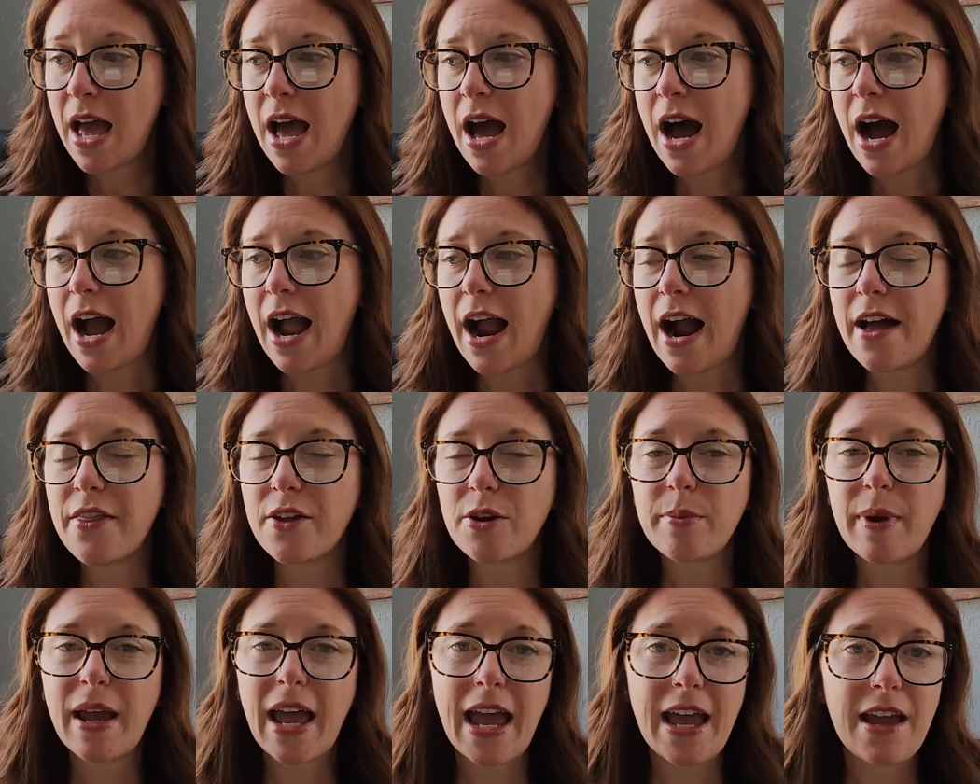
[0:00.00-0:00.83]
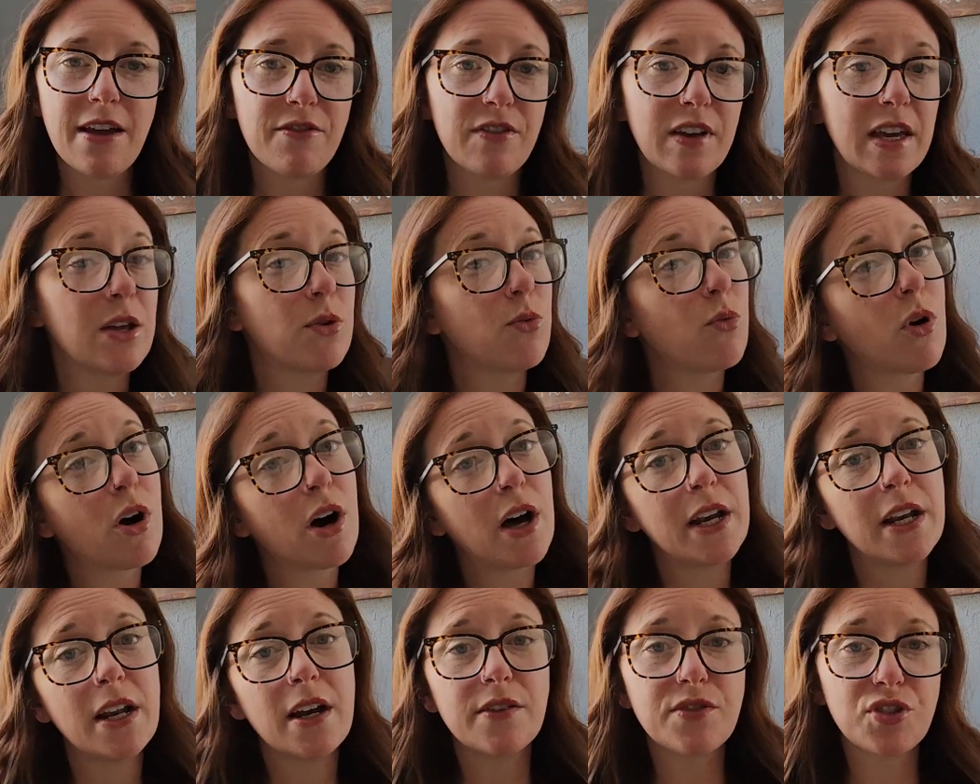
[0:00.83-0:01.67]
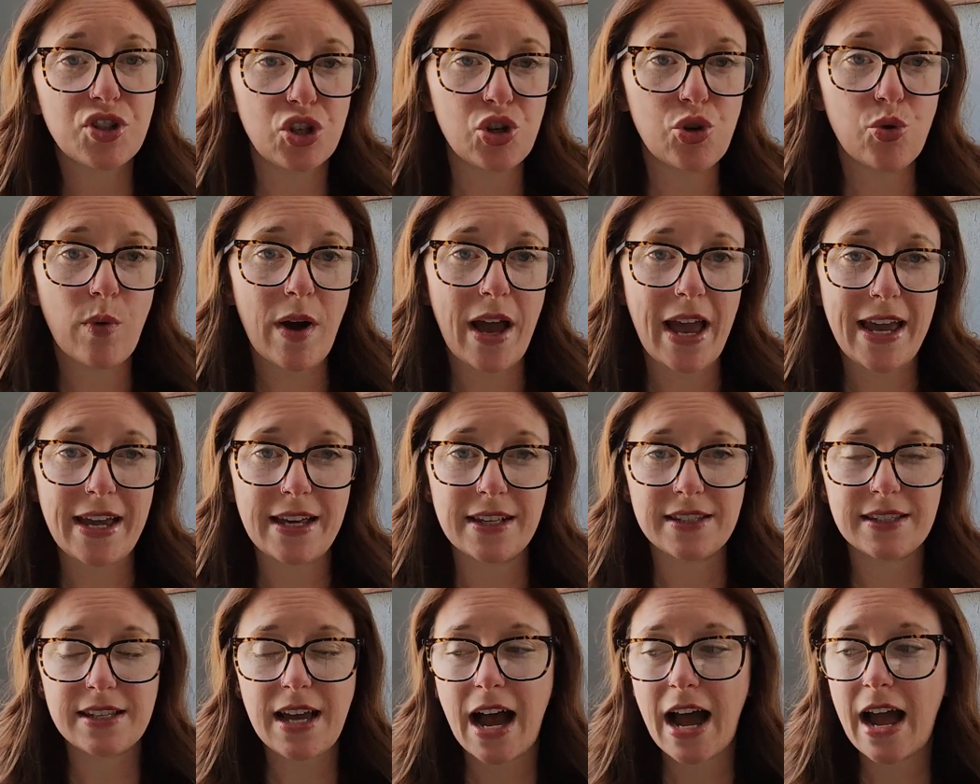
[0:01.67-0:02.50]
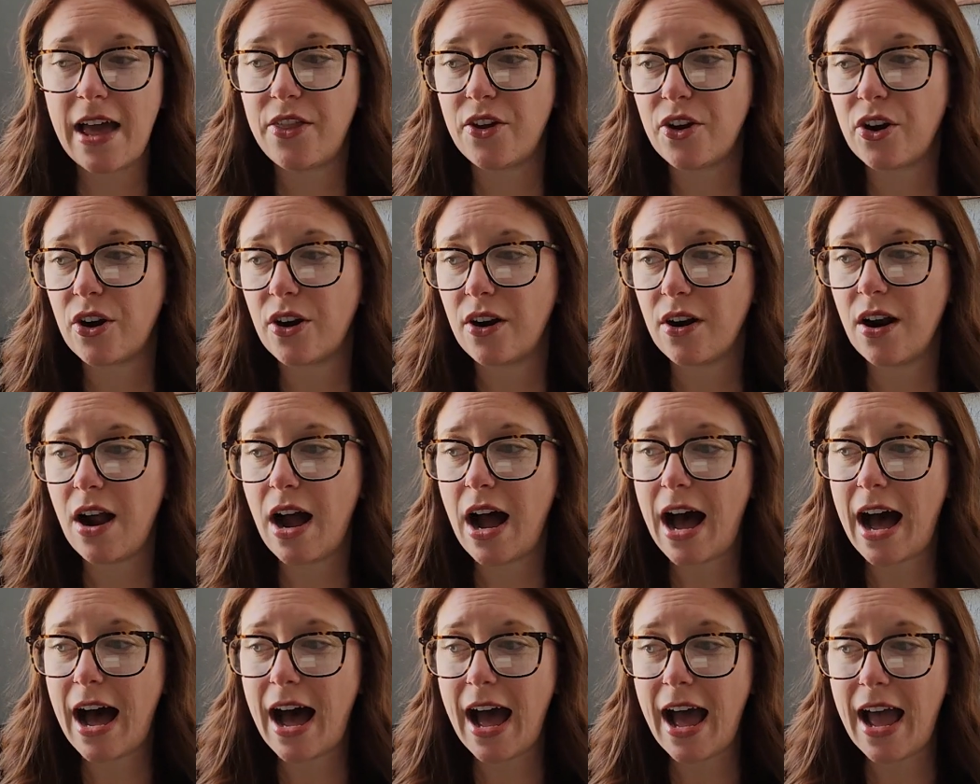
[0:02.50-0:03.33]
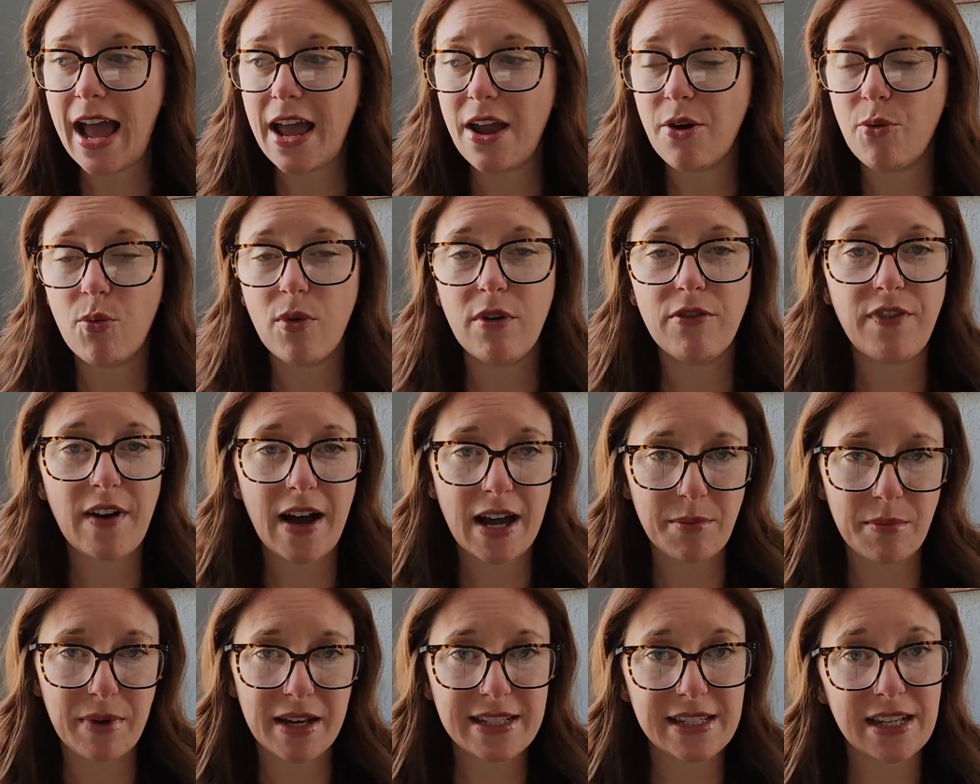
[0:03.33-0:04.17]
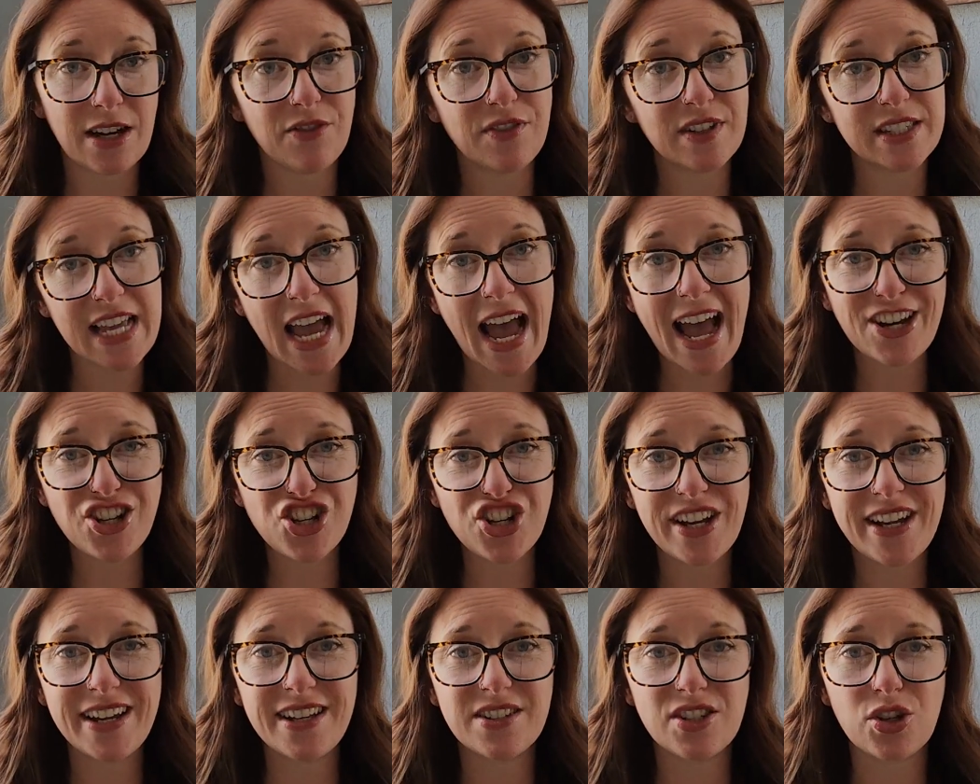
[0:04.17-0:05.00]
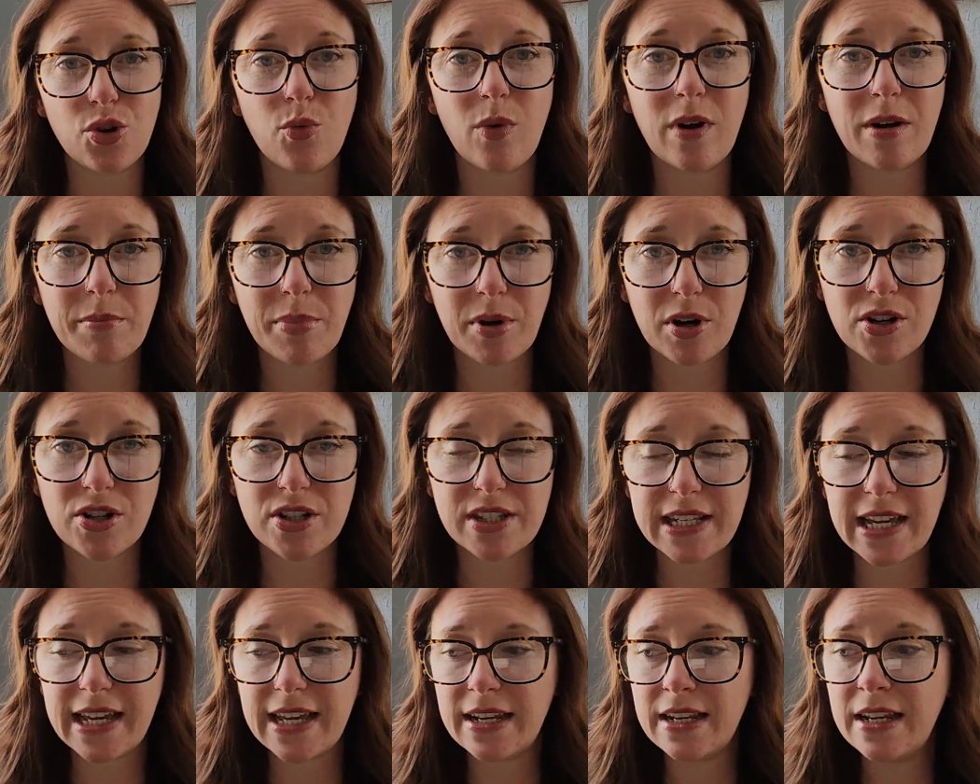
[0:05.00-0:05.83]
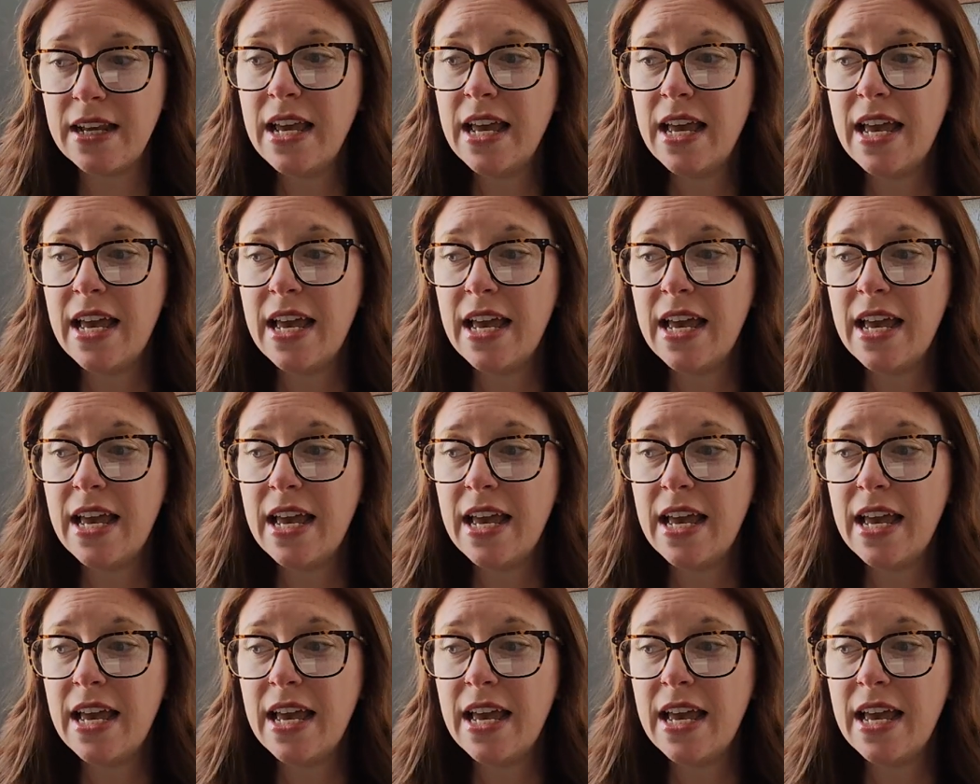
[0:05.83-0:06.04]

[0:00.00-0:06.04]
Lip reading: I either behave in one of 2 ways. Either I will find myself attaching to one person.